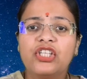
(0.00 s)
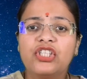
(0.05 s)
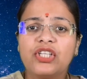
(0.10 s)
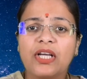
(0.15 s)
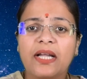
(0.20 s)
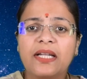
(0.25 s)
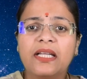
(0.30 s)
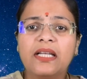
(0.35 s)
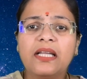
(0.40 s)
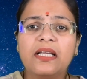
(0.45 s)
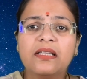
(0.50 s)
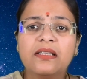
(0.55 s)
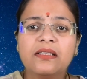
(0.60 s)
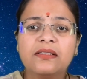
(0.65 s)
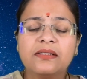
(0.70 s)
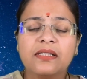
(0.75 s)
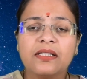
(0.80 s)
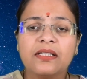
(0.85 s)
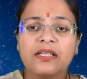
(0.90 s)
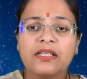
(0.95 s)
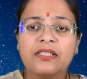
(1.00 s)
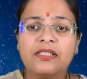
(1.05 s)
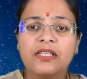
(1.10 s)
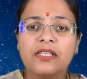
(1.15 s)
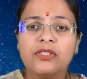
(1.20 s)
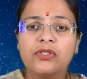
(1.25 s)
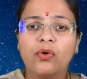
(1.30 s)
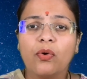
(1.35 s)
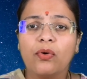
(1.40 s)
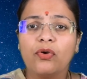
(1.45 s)
Channeling this energy
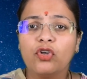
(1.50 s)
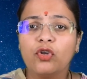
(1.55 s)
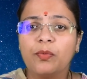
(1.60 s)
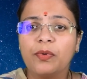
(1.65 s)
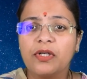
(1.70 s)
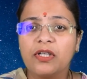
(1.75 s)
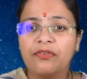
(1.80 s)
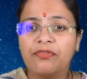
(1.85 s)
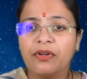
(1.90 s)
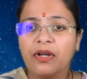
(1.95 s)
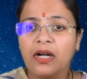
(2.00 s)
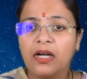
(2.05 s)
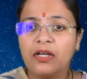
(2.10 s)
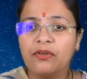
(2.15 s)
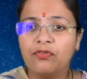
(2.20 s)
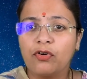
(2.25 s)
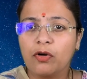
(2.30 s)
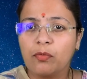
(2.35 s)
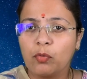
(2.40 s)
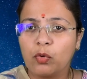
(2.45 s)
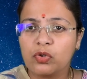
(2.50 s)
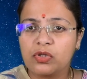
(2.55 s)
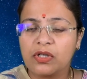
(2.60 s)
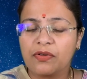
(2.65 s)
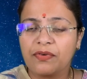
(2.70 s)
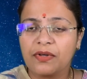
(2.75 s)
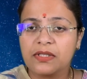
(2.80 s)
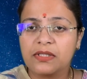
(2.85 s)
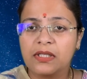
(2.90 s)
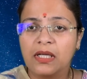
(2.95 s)
is going to be difficult for most of
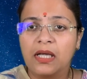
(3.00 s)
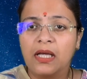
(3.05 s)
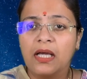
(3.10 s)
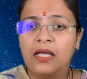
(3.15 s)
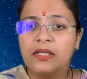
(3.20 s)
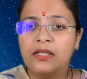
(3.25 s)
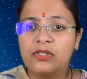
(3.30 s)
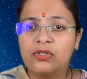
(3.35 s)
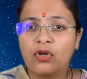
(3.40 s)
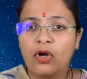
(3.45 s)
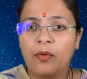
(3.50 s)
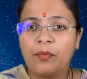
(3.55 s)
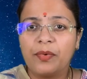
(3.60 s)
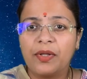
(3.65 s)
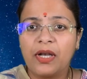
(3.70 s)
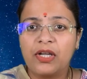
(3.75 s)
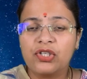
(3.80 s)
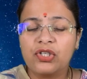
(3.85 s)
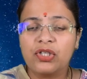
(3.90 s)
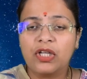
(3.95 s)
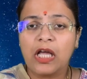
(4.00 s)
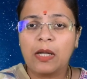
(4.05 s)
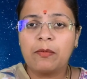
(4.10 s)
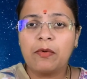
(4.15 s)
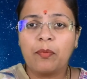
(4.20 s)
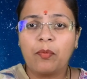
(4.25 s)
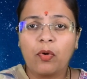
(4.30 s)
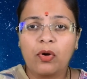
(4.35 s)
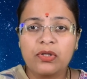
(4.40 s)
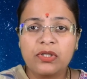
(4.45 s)
us. This combination can be
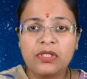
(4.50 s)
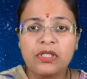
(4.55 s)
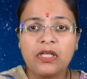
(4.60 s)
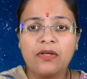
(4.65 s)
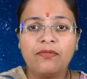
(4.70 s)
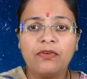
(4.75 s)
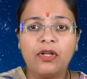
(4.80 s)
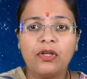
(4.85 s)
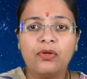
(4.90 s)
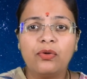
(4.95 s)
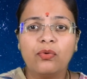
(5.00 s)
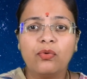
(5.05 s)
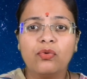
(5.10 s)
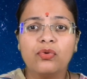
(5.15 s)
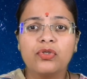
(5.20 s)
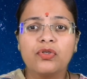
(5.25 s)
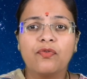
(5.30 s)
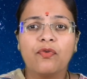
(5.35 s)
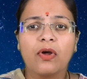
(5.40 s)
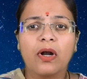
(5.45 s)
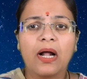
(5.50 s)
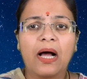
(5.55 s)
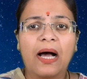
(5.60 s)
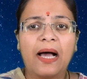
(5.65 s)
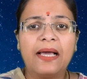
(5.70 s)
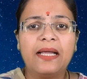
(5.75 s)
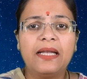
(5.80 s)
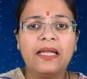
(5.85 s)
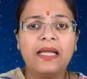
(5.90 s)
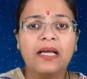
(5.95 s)
positively used for
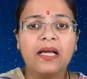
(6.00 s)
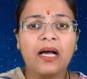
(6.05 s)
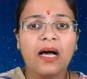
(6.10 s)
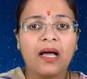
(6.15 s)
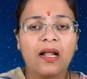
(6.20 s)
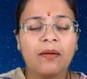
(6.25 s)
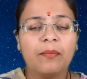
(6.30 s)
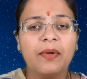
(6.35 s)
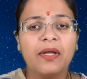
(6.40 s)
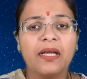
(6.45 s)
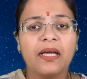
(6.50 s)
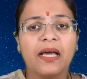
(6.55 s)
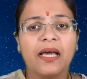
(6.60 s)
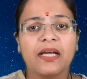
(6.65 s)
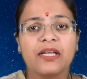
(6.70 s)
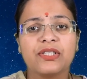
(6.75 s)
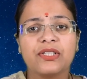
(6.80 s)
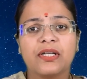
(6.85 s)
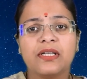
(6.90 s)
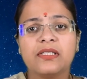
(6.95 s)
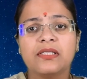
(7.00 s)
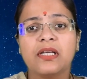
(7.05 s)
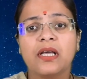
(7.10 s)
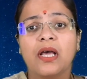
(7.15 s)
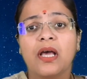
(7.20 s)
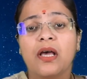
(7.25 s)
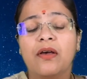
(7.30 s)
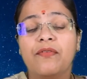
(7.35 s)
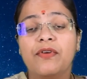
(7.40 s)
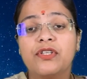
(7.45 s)
highly karmic actions
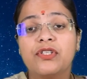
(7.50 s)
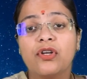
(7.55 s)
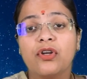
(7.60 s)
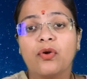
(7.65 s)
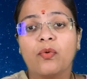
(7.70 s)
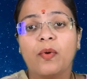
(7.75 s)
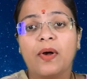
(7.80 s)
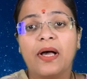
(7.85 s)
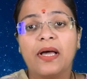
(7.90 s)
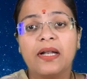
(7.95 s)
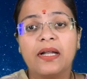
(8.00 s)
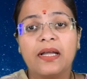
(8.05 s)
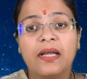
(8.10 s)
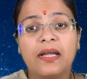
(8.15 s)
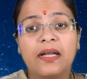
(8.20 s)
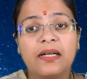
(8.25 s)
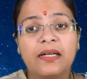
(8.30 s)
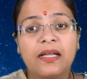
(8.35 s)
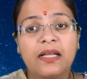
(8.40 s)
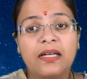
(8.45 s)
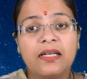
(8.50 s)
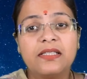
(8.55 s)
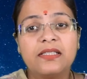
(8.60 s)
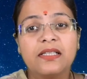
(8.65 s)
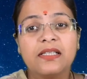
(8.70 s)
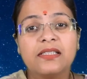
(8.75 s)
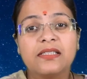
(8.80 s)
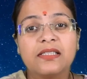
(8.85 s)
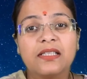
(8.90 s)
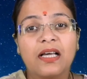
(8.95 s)
which require
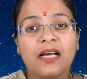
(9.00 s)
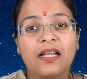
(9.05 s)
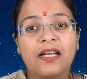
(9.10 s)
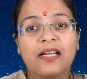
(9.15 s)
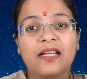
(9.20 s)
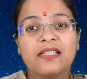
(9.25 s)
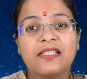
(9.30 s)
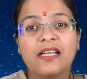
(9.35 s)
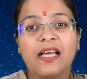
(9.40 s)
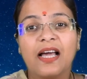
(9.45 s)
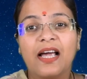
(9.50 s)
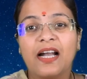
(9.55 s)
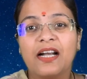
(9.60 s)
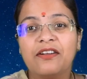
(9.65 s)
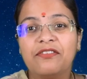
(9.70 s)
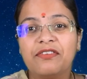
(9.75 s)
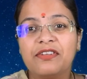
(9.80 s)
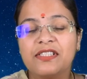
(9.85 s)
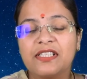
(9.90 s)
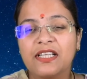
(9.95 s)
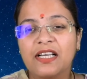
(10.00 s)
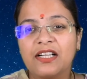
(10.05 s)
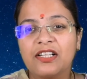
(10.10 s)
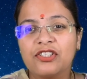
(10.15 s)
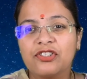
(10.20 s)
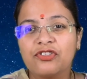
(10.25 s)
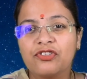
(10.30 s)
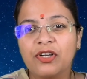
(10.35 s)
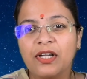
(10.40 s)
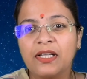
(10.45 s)
intelligence, courage, and physical
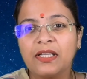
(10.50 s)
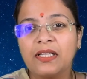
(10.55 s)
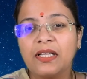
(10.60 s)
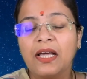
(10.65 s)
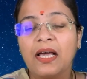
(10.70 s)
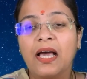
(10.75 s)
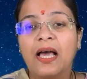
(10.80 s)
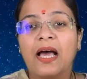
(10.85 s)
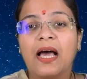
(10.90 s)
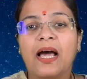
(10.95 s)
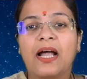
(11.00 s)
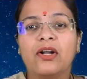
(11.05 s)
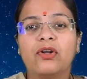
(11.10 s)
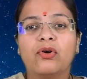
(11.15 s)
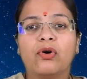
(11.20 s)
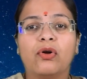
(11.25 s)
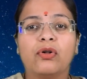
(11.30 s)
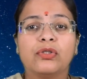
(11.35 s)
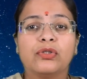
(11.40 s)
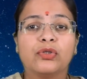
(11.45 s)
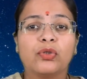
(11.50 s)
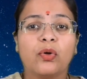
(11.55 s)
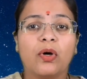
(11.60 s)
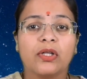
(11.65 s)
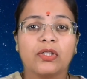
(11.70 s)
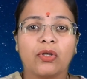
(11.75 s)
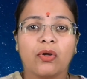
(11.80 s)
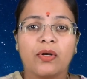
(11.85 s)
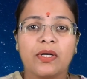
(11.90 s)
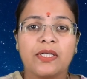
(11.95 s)
strength, and also
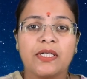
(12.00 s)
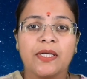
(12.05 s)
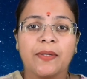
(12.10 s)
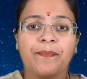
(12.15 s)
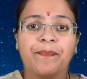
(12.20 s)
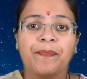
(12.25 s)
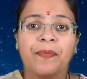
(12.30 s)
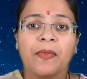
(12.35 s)
authority.